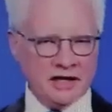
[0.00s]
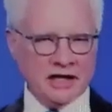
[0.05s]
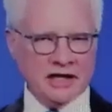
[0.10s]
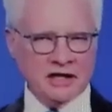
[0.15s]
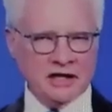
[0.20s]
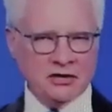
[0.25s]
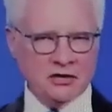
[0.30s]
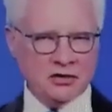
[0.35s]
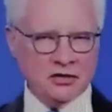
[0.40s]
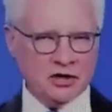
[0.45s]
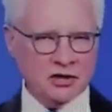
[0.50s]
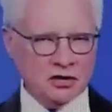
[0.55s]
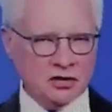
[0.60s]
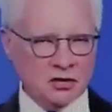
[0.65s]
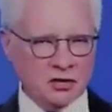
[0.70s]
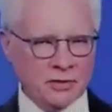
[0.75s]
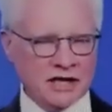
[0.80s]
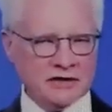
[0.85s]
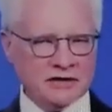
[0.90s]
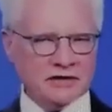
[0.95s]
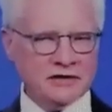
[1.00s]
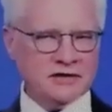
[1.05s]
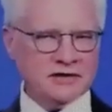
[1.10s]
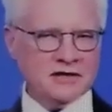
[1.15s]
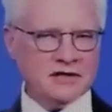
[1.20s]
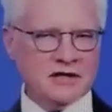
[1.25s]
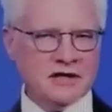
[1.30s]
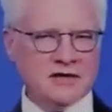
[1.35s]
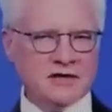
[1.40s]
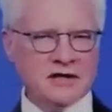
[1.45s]
Again, you can go back to
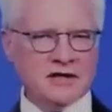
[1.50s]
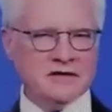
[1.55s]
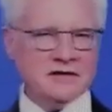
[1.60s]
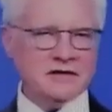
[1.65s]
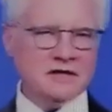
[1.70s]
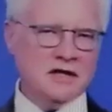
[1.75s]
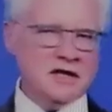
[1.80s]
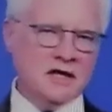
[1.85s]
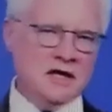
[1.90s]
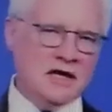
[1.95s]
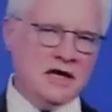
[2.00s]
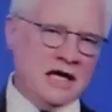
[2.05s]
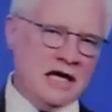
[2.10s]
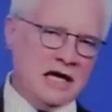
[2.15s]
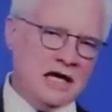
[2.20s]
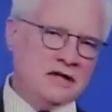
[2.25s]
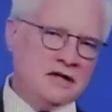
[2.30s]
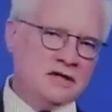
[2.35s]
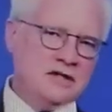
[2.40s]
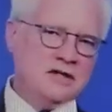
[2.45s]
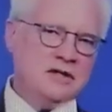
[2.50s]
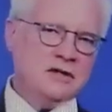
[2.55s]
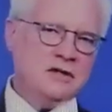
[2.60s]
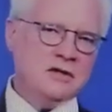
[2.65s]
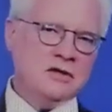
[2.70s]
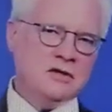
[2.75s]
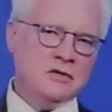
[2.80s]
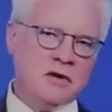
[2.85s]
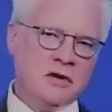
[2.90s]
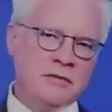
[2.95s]
listen to this and to
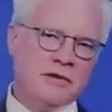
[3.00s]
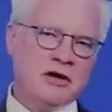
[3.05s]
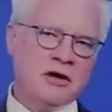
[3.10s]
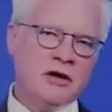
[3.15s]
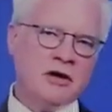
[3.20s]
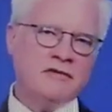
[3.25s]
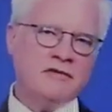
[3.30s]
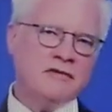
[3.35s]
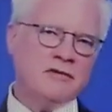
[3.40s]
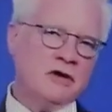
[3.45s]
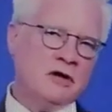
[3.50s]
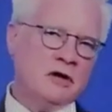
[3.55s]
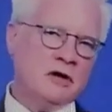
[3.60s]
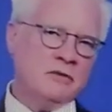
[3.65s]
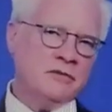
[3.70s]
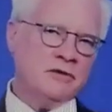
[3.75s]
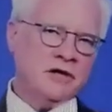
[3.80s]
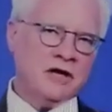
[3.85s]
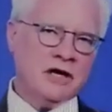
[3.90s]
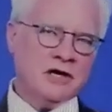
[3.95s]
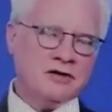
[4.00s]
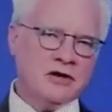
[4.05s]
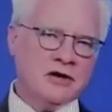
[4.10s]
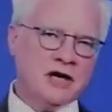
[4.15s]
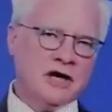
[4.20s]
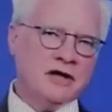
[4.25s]
the webinar from Dr.